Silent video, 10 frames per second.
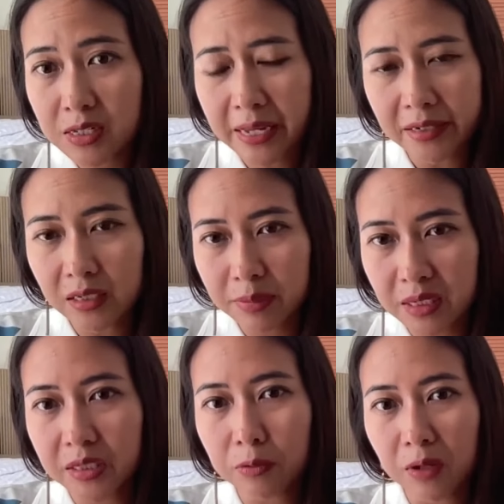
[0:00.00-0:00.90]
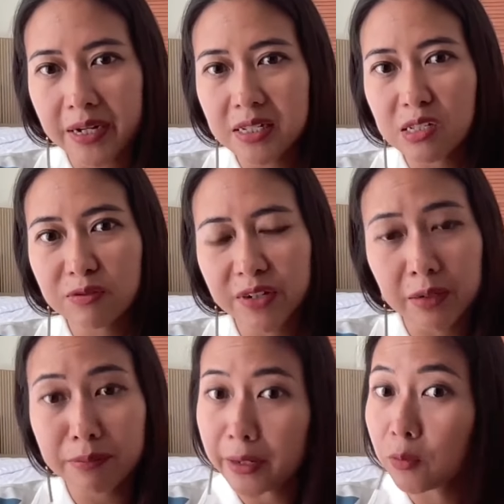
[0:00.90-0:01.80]
However, scalability wise, it's
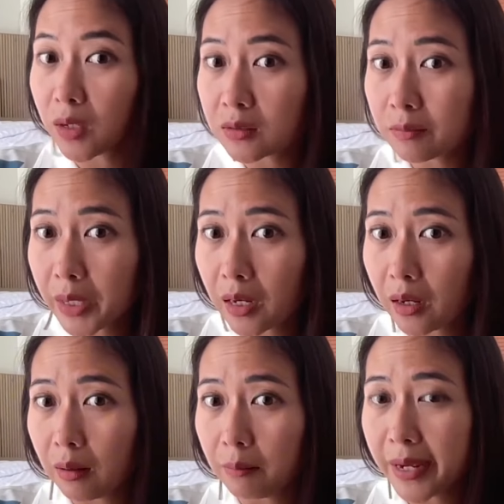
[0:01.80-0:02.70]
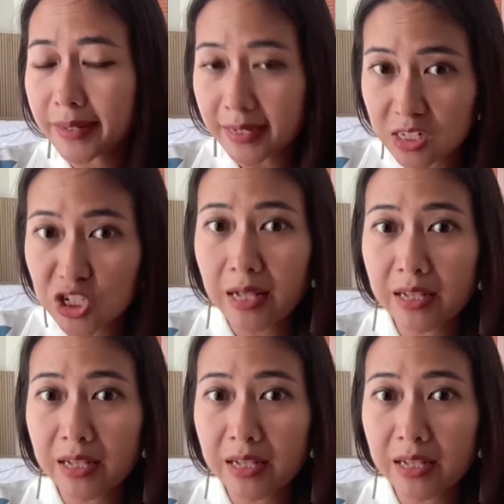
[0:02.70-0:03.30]
very manual, and that's the